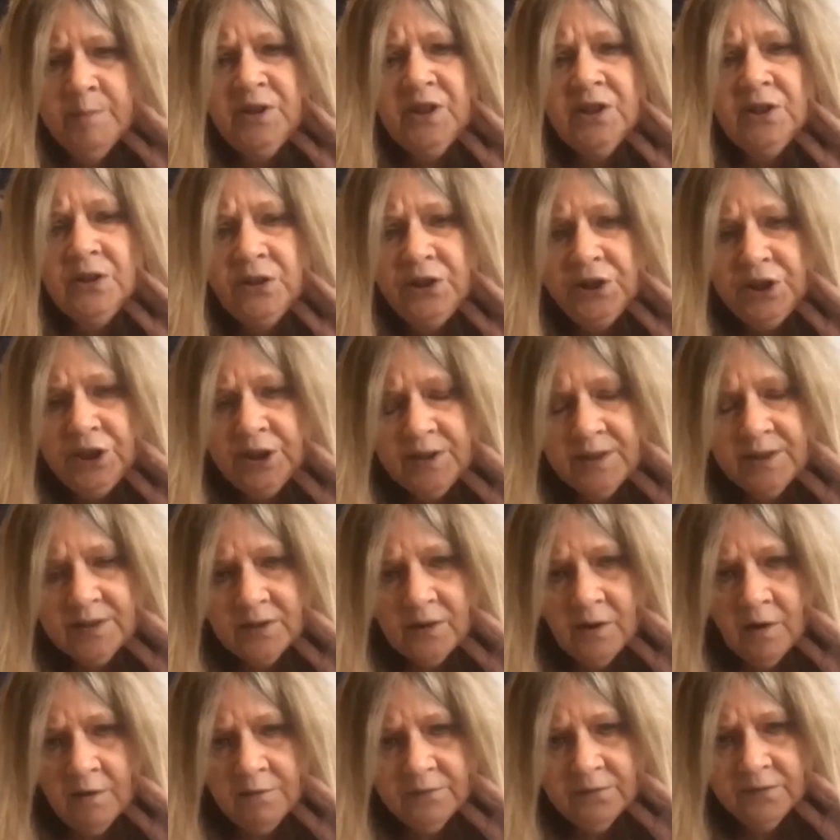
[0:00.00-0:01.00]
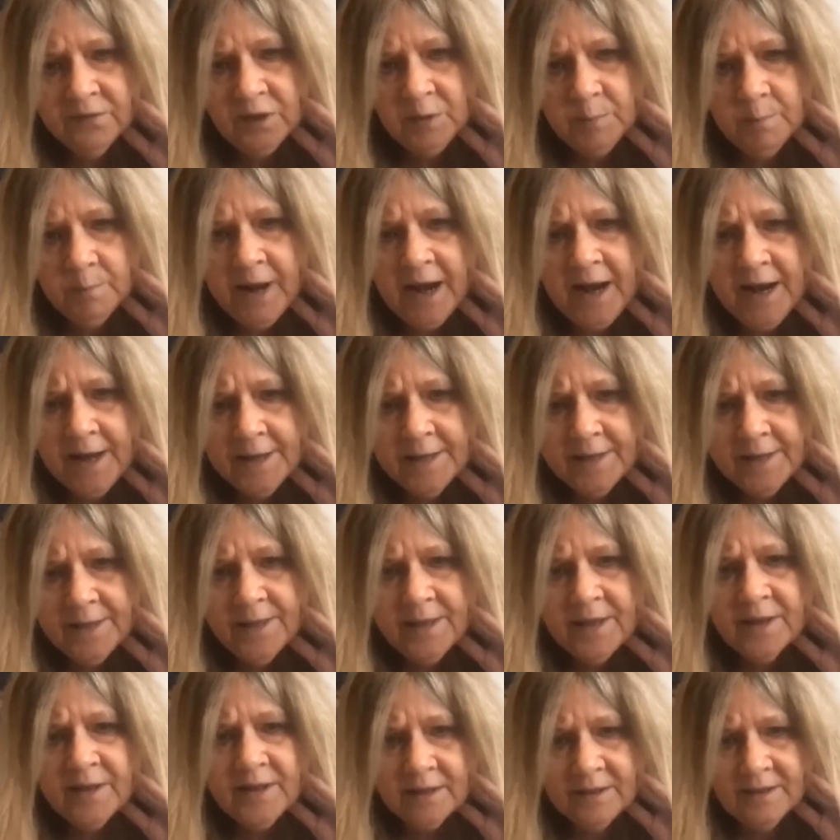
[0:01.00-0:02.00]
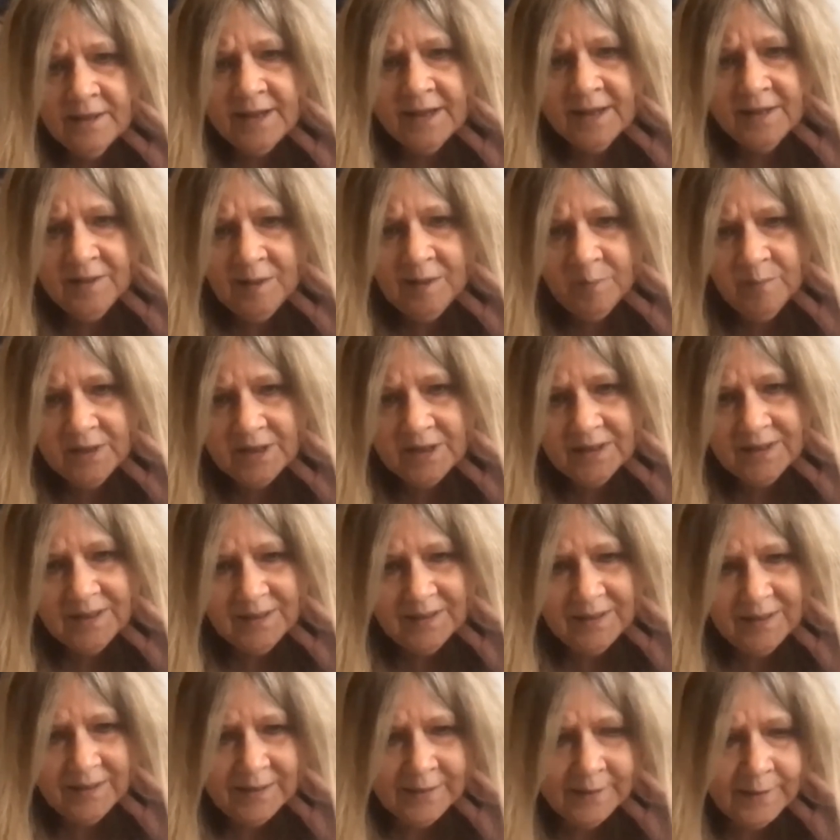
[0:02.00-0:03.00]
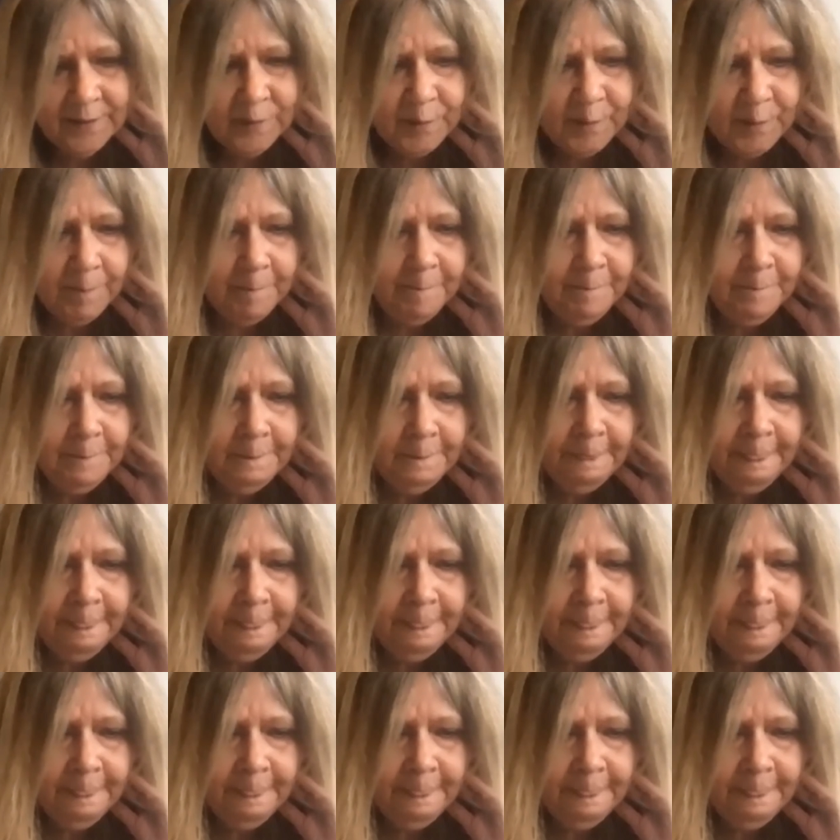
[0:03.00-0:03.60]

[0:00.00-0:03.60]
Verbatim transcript: solutions offered by the, the Islamists. Um,